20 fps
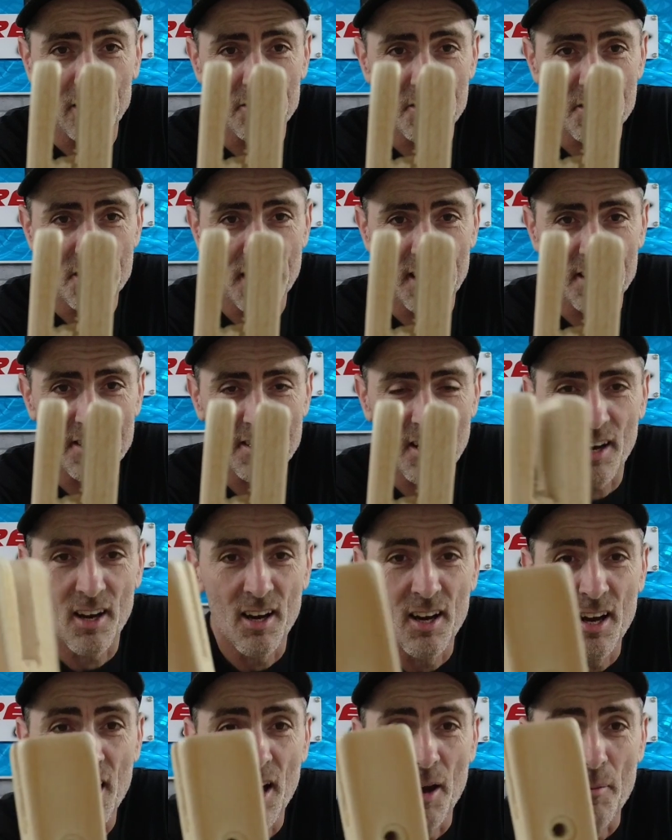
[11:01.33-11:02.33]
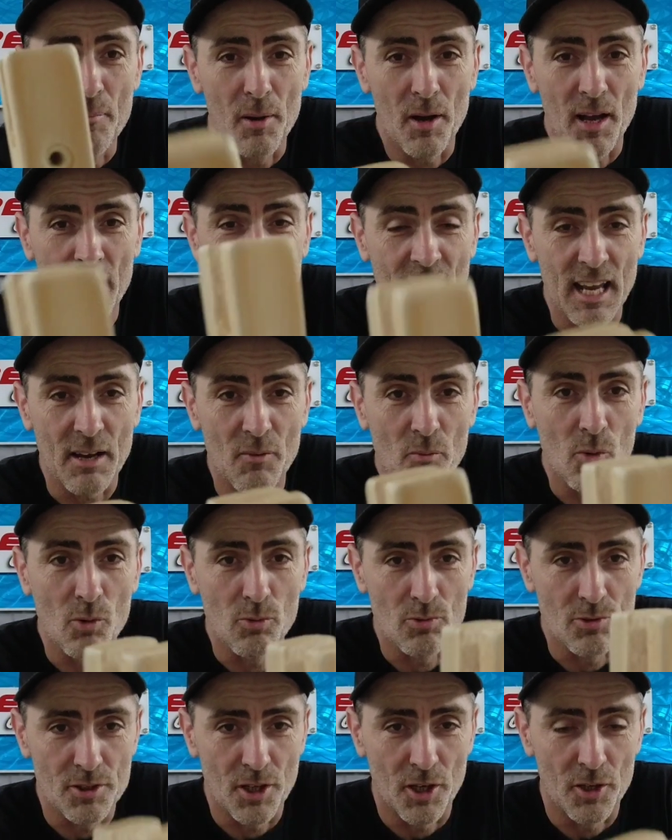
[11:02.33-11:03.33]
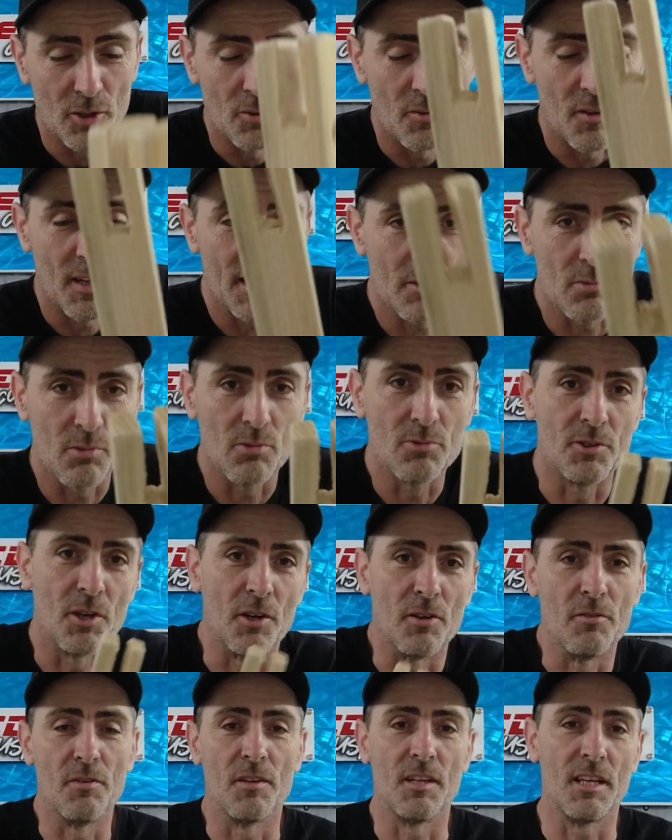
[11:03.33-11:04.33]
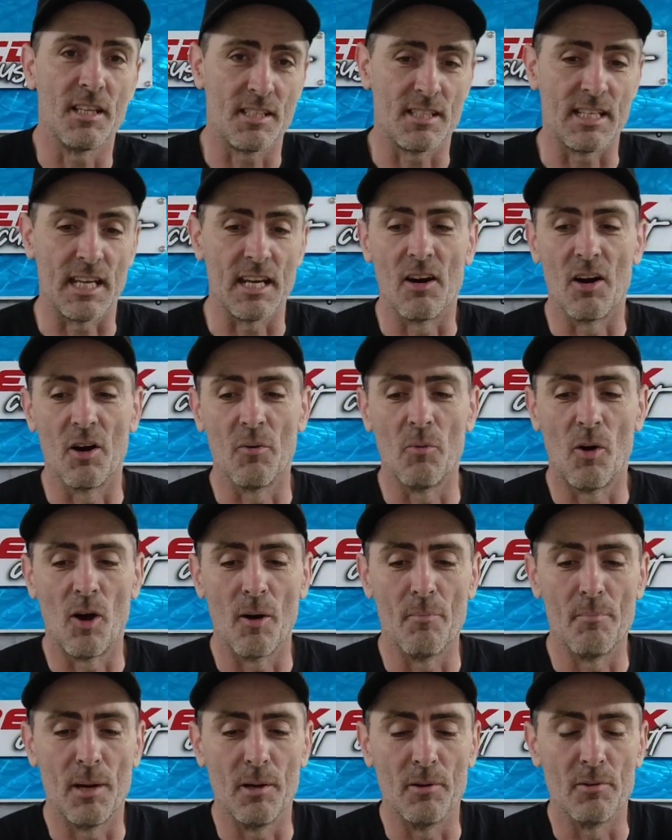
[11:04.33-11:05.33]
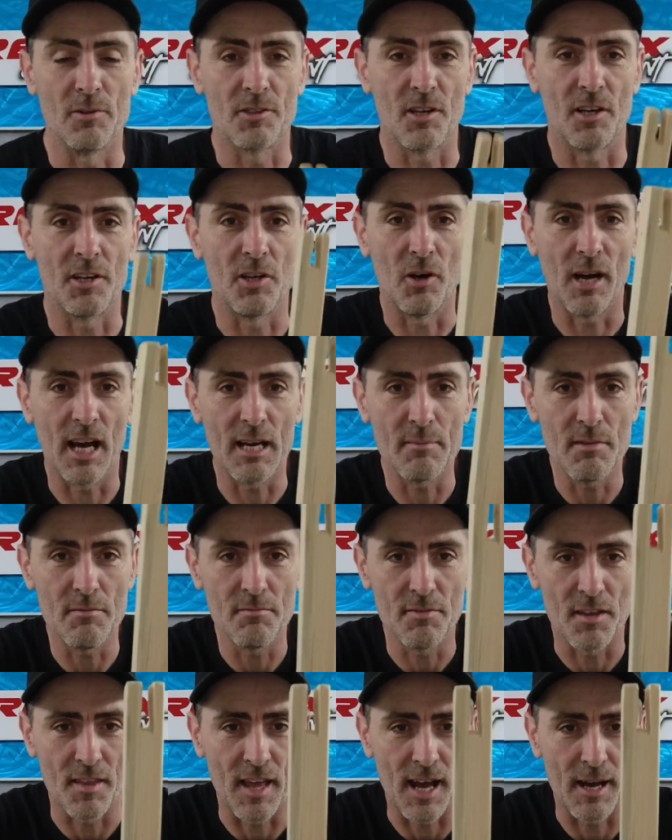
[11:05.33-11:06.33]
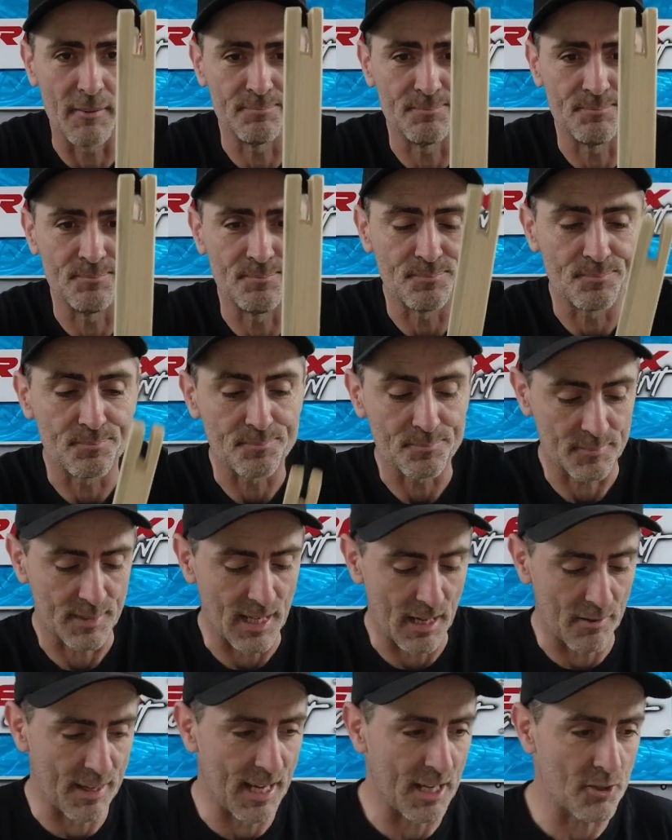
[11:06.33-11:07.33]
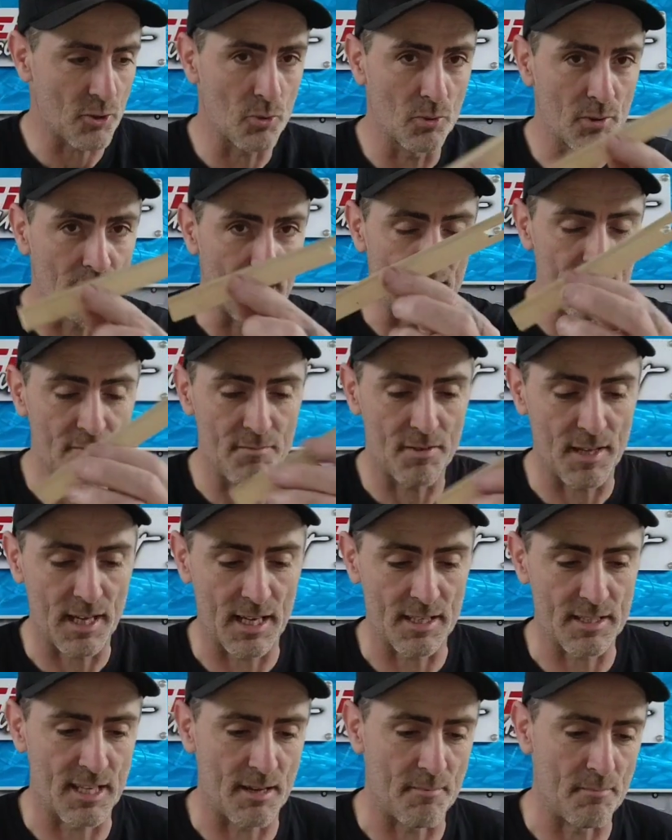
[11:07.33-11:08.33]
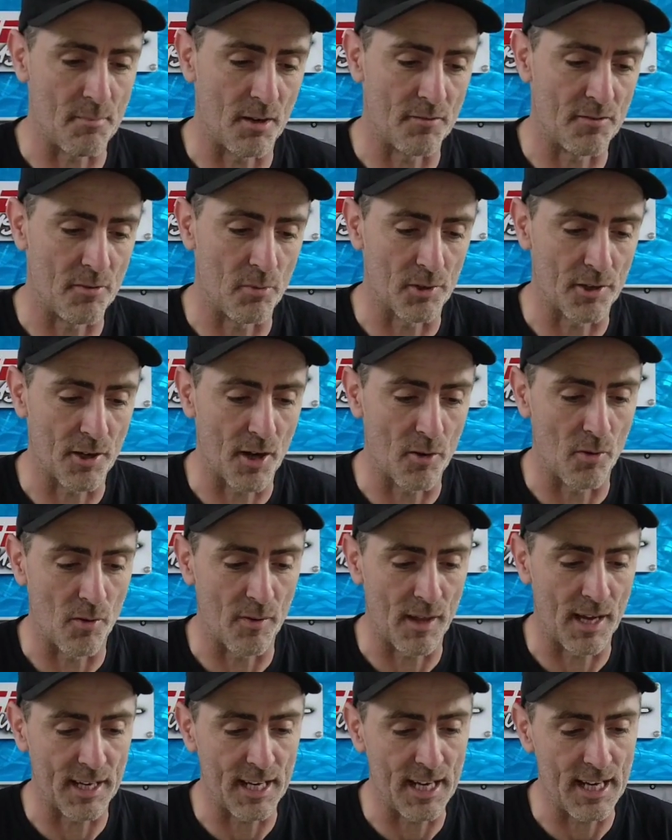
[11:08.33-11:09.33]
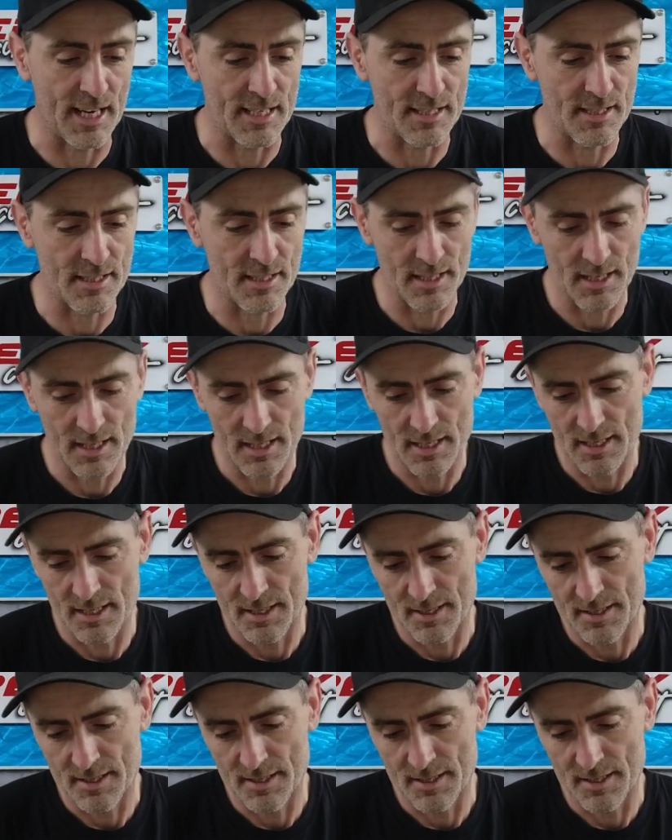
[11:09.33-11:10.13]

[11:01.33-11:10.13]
bang on center, but it will do. This will do for this DIY build. So you're aiming for that. Now the actual length of that timber, if you want to know what that is,